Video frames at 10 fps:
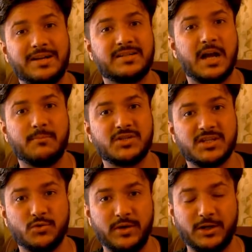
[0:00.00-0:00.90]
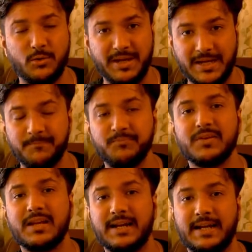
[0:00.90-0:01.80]
exams is going to be,
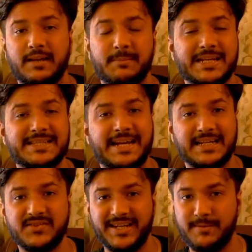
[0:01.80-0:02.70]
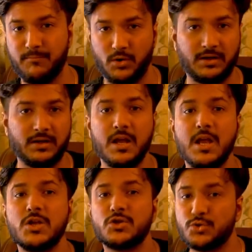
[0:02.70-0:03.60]
right? Because that is very important.
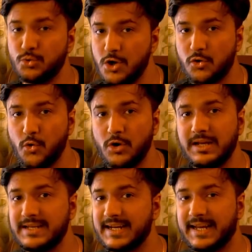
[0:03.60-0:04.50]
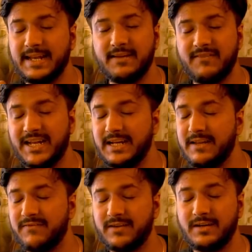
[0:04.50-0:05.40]
Pseudocode is again a very
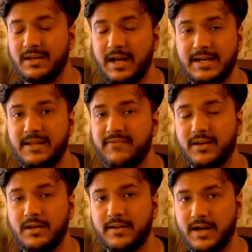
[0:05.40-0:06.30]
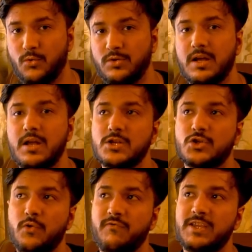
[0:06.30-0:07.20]
different and difficult round.
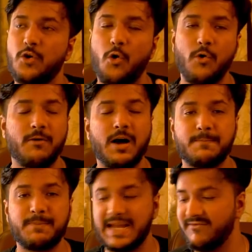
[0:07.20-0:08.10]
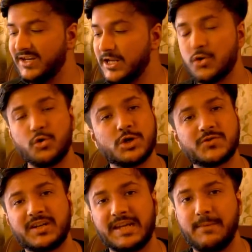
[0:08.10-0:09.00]
So with our Prime Video course
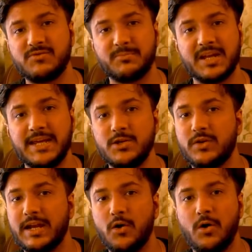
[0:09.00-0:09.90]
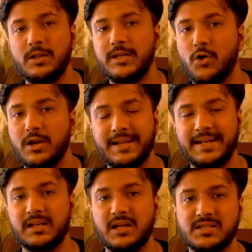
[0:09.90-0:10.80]
for Capgemini, you get all the
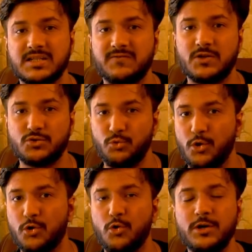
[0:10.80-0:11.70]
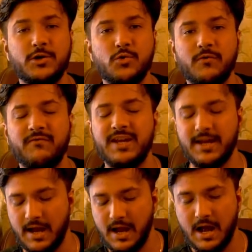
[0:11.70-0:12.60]
online classes for
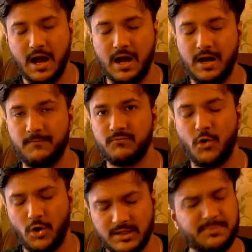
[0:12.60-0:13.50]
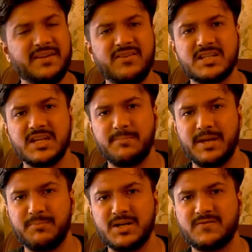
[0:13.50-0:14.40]
pseudocode. All the previous year
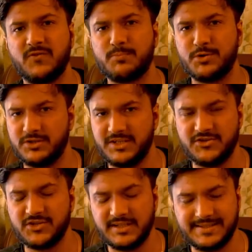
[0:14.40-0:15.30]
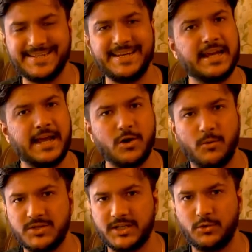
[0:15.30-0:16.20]
papers for procedural C and
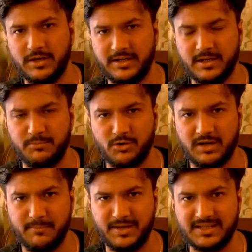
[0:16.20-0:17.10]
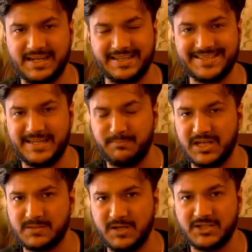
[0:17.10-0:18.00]
object-oriented programming, that is C++,
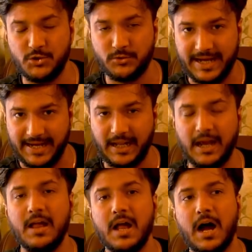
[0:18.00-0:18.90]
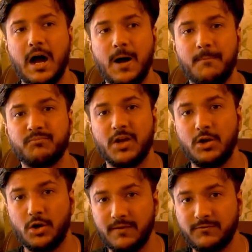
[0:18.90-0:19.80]
you get. A
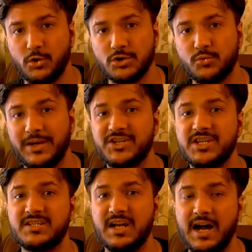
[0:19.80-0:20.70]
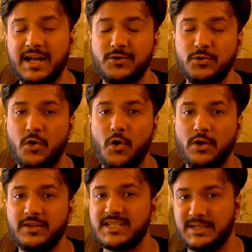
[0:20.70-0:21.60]
lot of those questions are, you know,
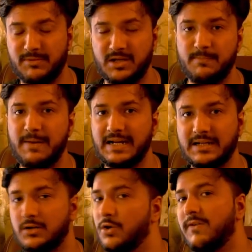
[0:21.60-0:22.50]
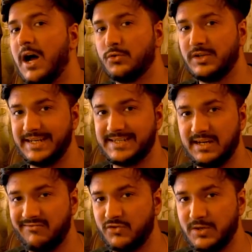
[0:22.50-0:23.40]
on the similar pattern of how the
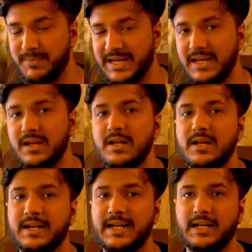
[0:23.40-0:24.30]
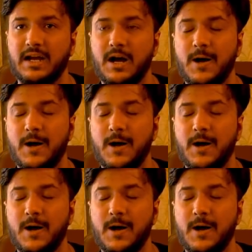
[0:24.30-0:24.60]
exam would be, right?